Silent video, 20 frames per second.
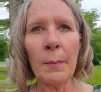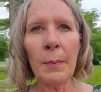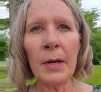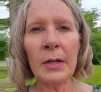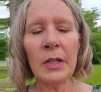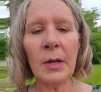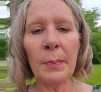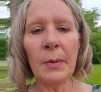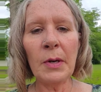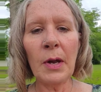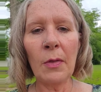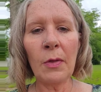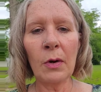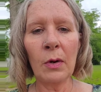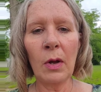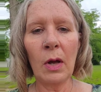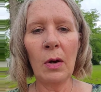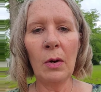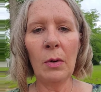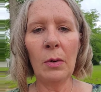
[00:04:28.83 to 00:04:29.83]
picked up another
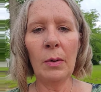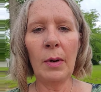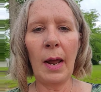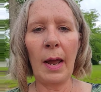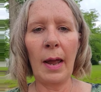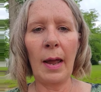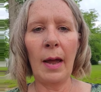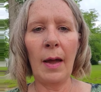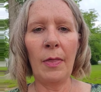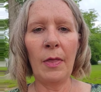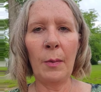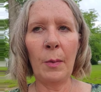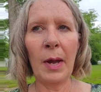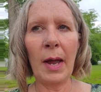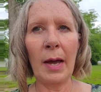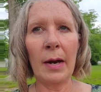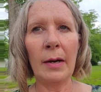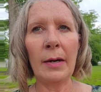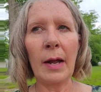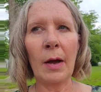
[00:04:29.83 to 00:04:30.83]
load, and then we
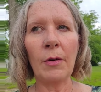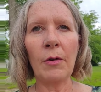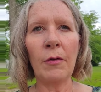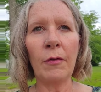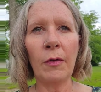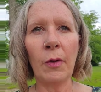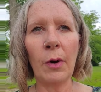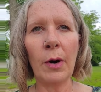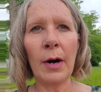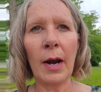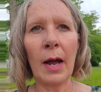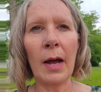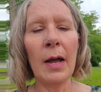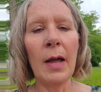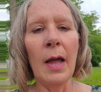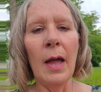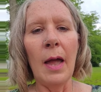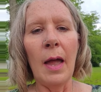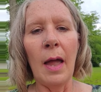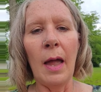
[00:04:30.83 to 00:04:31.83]
headed down to Florida.
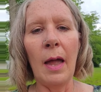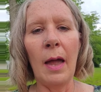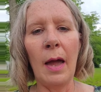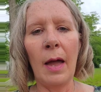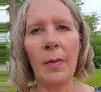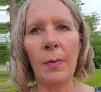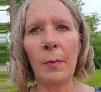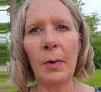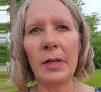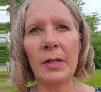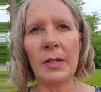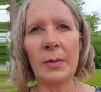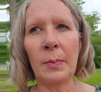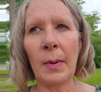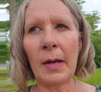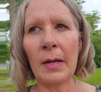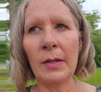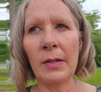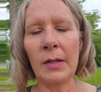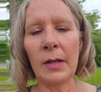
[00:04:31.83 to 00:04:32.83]
And we
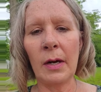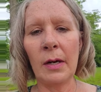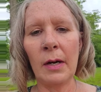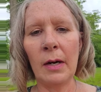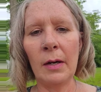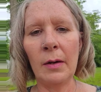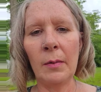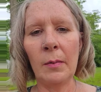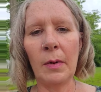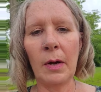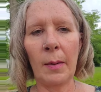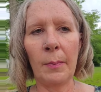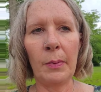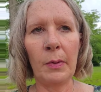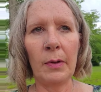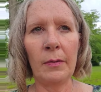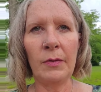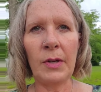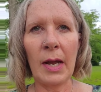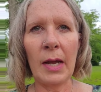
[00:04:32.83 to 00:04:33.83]
spent a
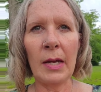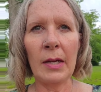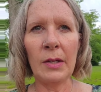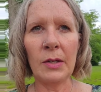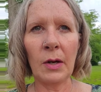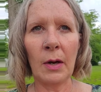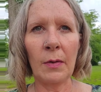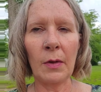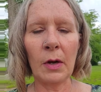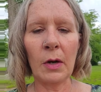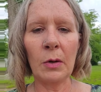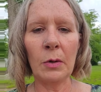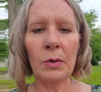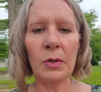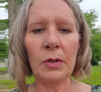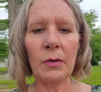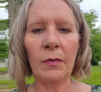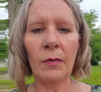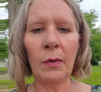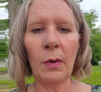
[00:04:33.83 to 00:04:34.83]
couple of days on the
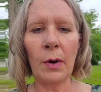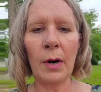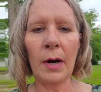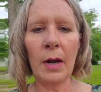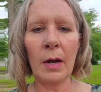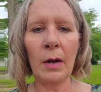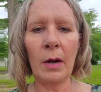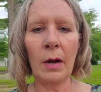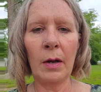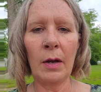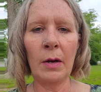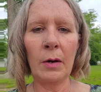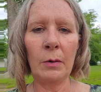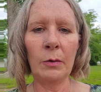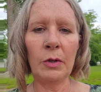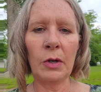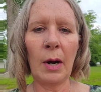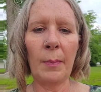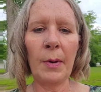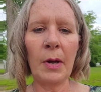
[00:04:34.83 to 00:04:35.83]
coast of Florida,
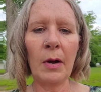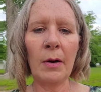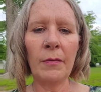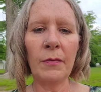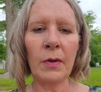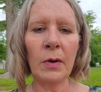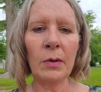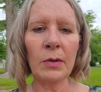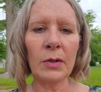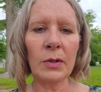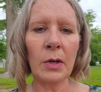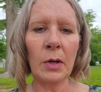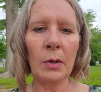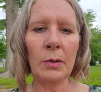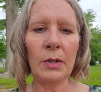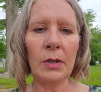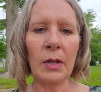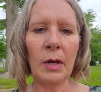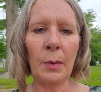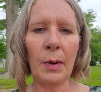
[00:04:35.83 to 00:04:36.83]
dropping off those
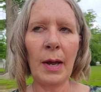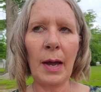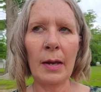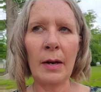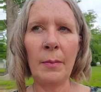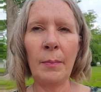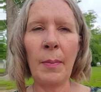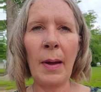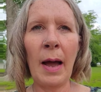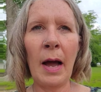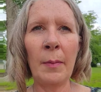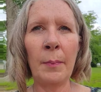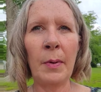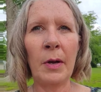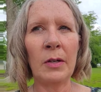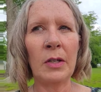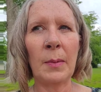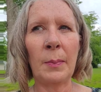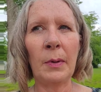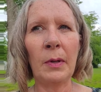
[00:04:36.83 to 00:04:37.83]
loads. And then we headed back,
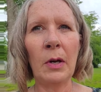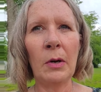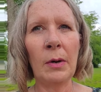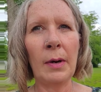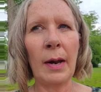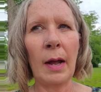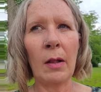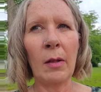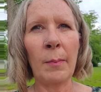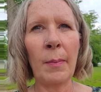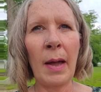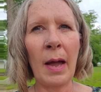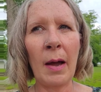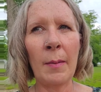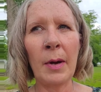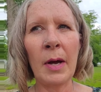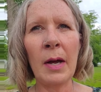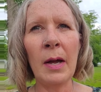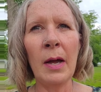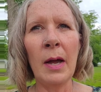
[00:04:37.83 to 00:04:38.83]
picked up a load in
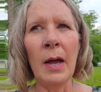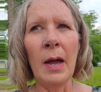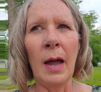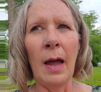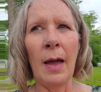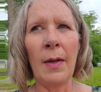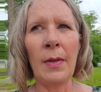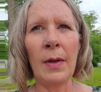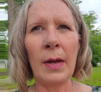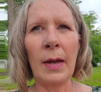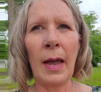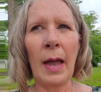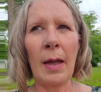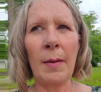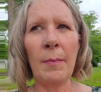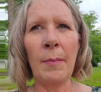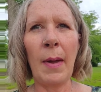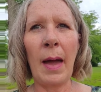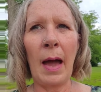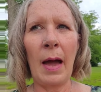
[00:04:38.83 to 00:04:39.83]
Alabama, and then
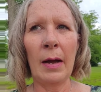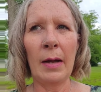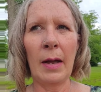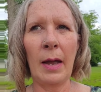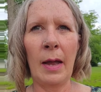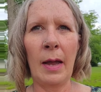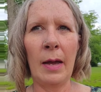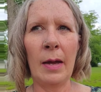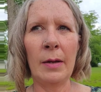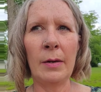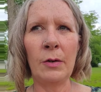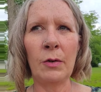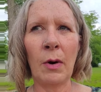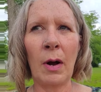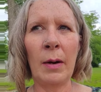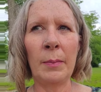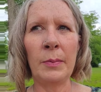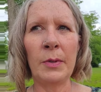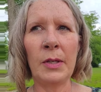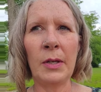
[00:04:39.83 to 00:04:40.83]
came back and
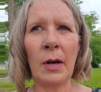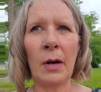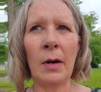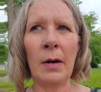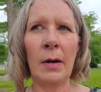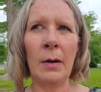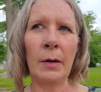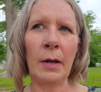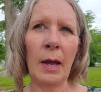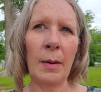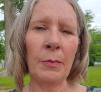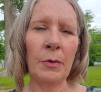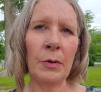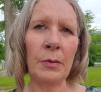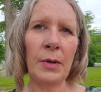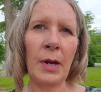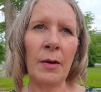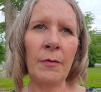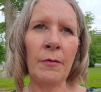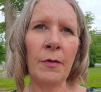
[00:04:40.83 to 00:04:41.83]
came through
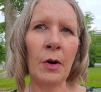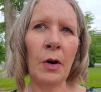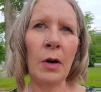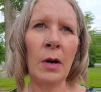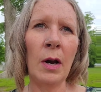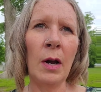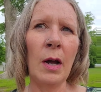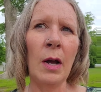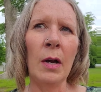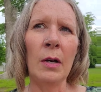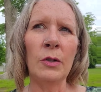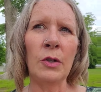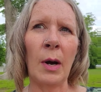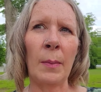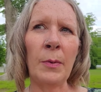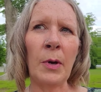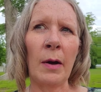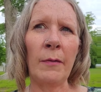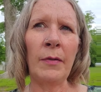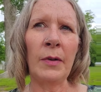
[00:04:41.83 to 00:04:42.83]
Denver,
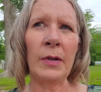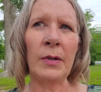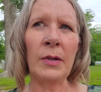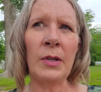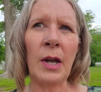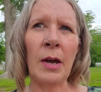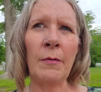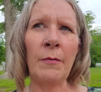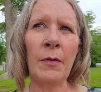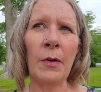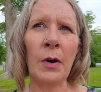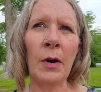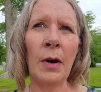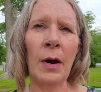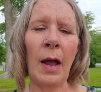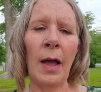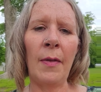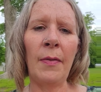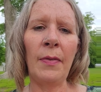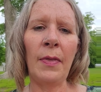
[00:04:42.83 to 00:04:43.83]
dropped off in
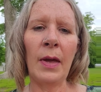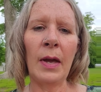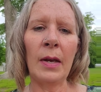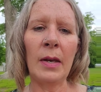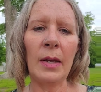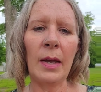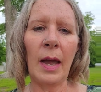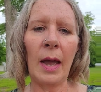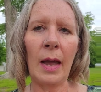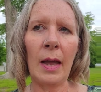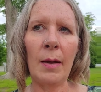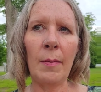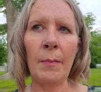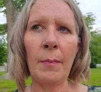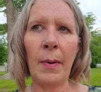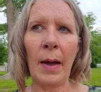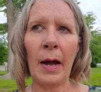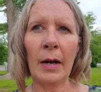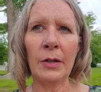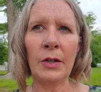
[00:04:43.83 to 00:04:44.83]
Denver, and then came
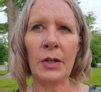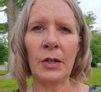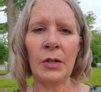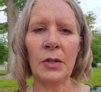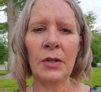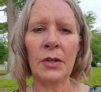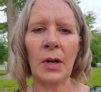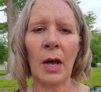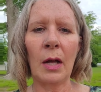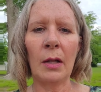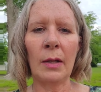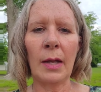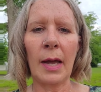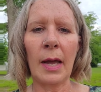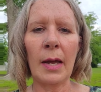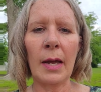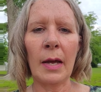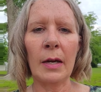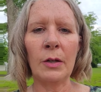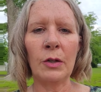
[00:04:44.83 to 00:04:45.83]
back to Salt
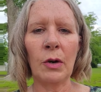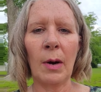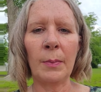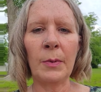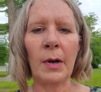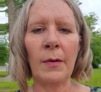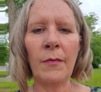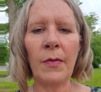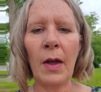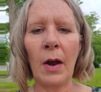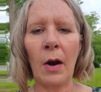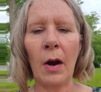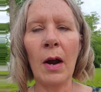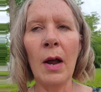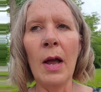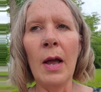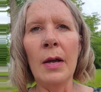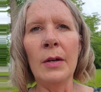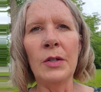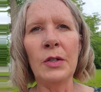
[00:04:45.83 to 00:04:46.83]
Lake and dropped off there.
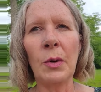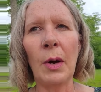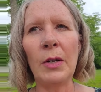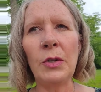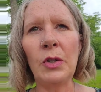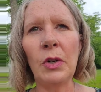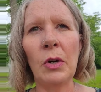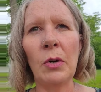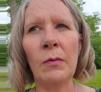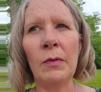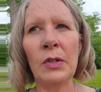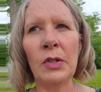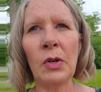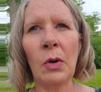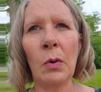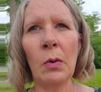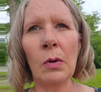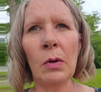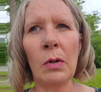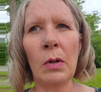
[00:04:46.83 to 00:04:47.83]
So I drove a
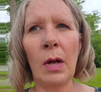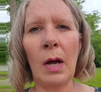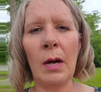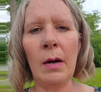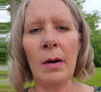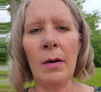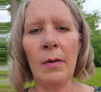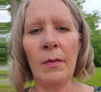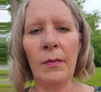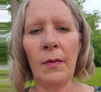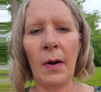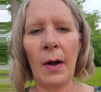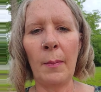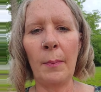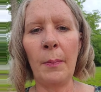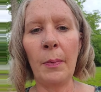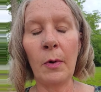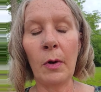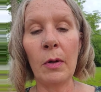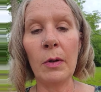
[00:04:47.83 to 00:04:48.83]
total of
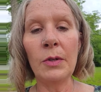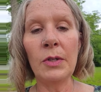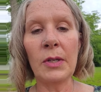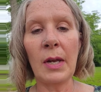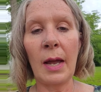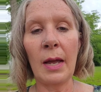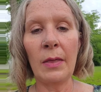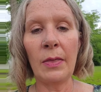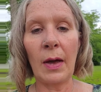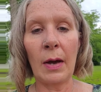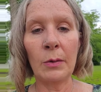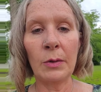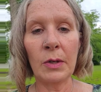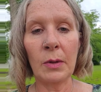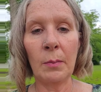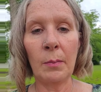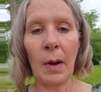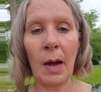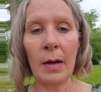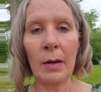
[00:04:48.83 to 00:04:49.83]
close to
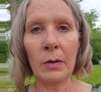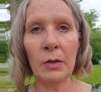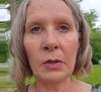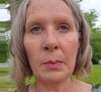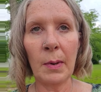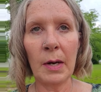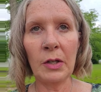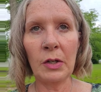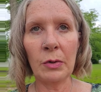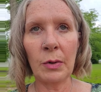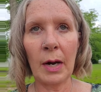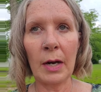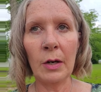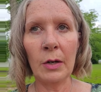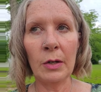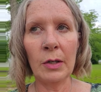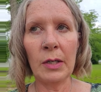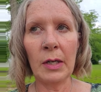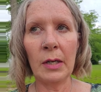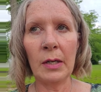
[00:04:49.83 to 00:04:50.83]
8,000 miles. My
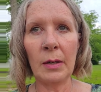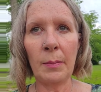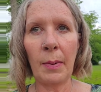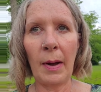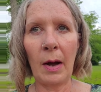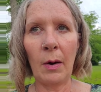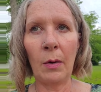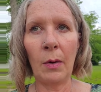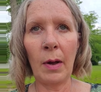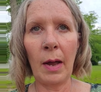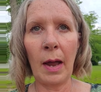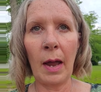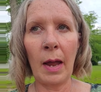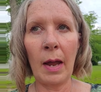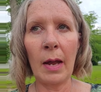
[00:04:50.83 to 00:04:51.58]
trainer did about